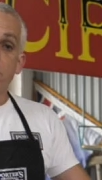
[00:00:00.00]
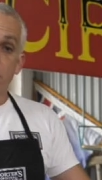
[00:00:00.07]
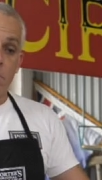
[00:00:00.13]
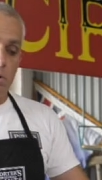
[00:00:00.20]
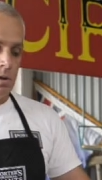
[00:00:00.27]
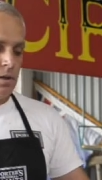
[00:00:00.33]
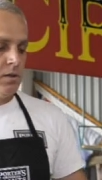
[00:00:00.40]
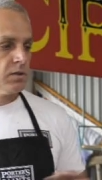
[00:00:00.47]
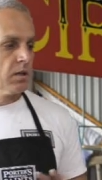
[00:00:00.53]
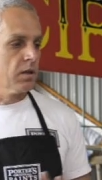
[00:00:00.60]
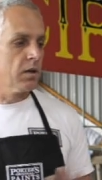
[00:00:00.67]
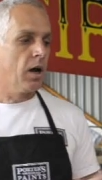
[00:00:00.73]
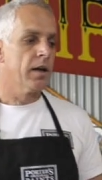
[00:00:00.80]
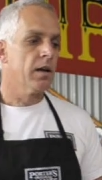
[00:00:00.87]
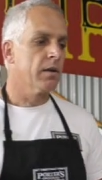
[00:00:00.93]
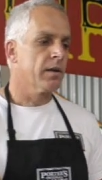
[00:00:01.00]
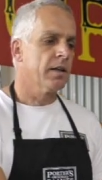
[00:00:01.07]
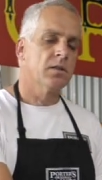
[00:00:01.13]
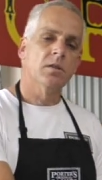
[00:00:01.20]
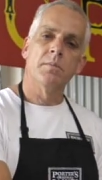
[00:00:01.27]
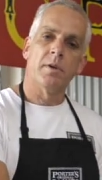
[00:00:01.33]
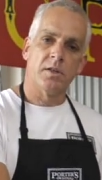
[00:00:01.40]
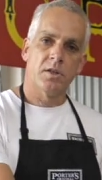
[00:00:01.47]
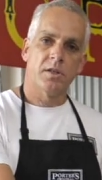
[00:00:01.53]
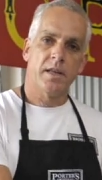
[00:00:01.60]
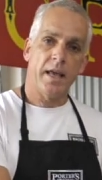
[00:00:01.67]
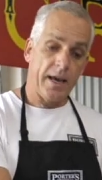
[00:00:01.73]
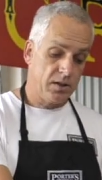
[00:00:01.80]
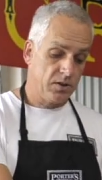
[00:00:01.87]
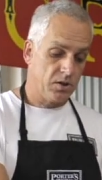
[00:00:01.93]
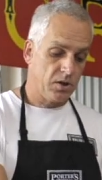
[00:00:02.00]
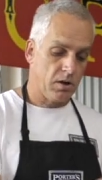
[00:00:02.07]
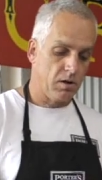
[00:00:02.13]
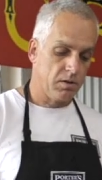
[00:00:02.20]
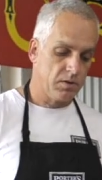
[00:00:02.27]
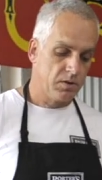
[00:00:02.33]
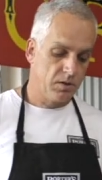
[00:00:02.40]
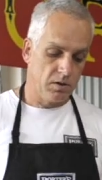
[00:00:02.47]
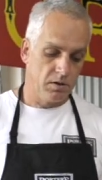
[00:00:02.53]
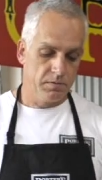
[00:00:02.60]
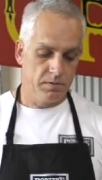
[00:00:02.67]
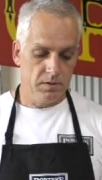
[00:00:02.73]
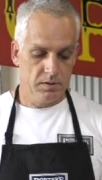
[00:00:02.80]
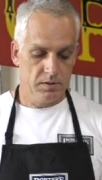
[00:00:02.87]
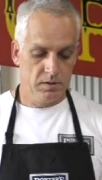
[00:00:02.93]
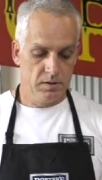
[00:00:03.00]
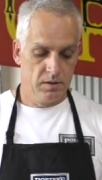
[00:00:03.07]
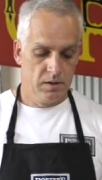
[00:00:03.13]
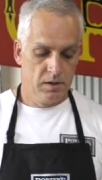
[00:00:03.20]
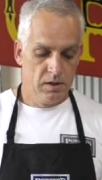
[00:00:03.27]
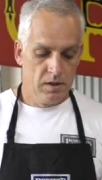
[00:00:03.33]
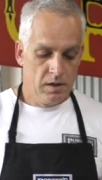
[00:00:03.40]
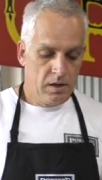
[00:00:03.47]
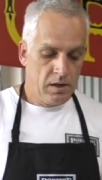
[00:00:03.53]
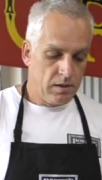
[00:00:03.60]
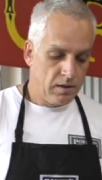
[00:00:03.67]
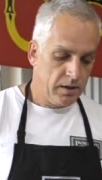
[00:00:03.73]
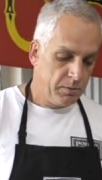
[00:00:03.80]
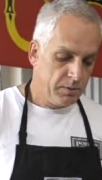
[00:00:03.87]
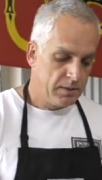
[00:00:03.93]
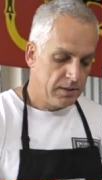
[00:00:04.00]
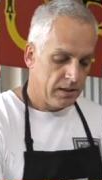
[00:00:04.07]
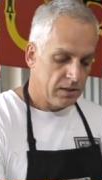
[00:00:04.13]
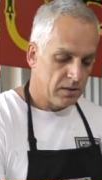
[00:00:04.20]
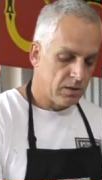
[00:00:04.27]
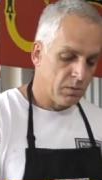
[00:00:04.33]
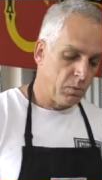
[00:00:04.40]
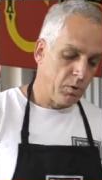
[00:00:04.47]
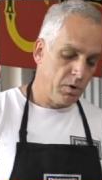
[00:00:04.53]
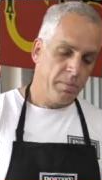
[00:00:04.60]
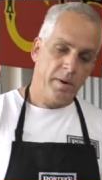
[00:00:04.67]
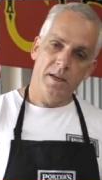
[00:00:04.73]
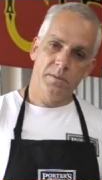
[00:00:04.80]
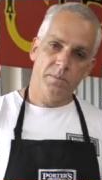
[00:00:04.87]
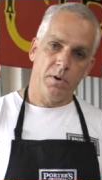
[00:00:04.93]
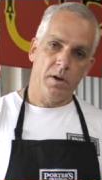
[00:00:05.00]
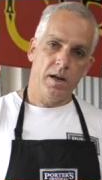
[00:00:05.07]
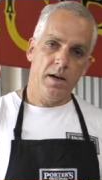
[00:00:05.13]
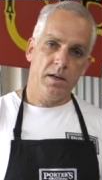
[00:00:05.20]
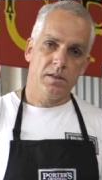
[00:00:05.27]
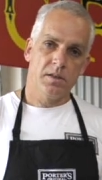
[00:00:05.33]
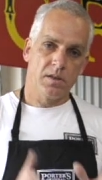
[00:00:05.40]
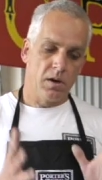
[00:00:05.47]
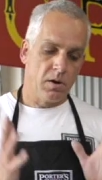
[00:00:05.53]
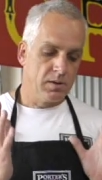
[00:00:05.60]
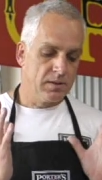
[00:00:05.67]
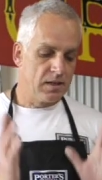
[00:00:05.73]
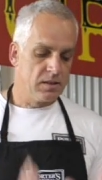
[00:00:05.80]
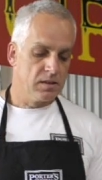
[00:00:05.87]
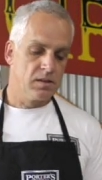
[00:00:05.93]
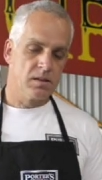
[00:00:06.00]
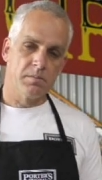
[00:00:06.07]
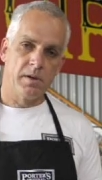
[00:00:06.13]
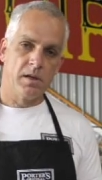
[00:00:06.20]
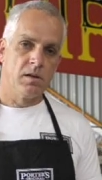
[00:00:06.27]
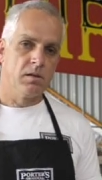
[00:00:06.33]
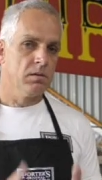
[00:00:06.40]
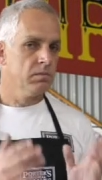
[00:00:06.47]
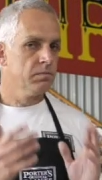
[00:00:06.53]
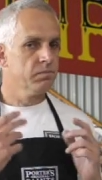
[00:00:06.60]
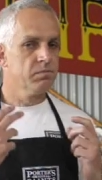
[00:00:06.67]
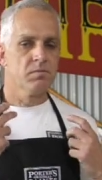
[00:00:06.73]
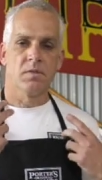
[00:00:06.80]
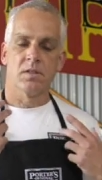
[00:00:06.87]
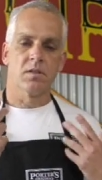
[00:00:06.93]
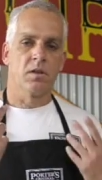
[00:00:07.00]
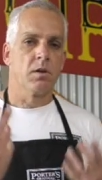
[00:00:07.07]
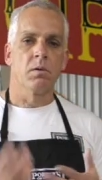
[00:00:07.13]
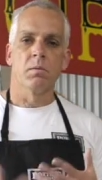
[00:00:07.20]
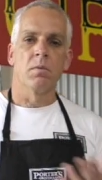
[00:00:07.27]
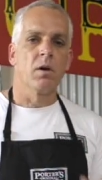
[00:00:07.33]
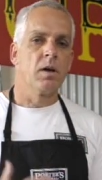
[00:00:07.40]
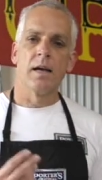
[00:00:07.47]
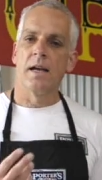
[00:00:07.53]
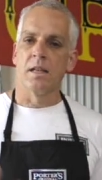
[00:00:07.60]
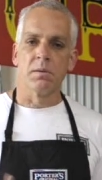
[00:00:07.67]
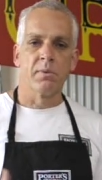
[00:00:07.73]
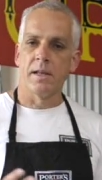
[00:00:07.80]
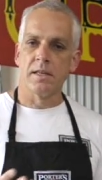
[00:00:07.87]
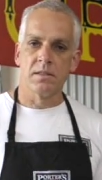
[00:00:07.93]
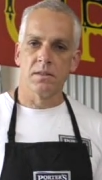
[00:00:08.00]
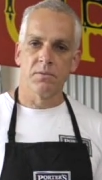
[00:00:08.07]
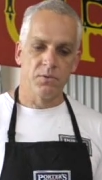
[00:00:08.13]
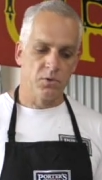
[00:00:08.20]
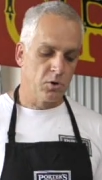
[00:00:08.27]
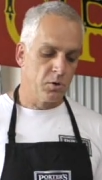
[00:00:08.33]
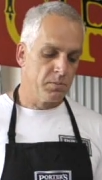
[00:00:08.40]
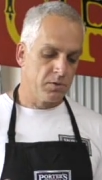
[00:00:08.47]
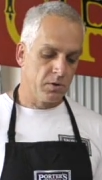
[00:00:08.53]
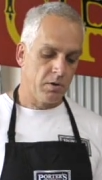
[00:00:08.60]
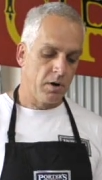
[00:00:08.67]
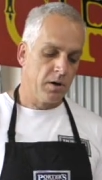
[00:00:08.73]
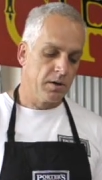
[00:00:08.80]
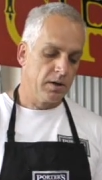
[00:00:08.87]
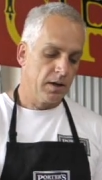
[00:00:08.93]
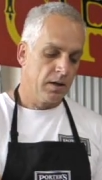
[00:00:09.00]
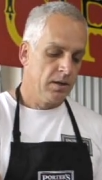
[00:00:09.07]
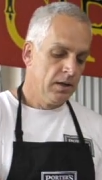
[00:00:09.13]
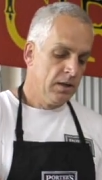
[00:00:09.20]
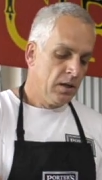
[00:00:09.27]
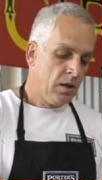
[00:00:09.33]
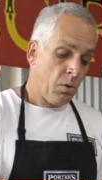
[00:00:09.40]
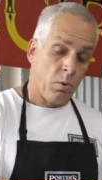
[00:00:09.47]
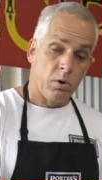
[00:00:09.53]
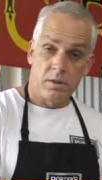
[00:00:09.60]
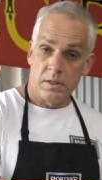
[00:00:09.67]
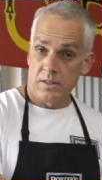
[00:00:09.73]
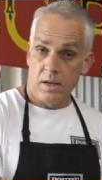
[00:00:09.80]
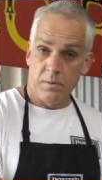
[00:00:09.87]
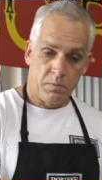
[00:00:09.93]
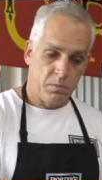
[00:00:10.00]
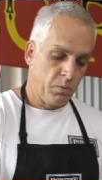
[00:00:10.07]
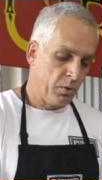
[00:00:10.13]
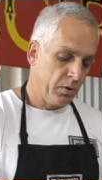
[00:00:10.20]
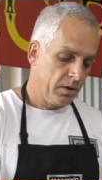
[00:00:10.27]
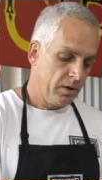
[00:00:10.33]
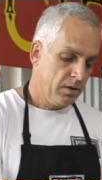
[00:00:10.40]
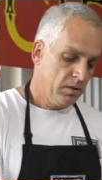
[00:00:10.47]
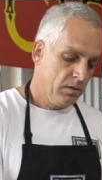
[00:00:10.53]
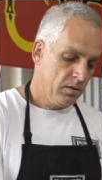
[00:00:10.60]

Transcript: roller so that I don't get too much texture on the surface. The liquid tin is a water-based product, so it doesn't smell. There's no unpleasant fumes or odour, washes up in water,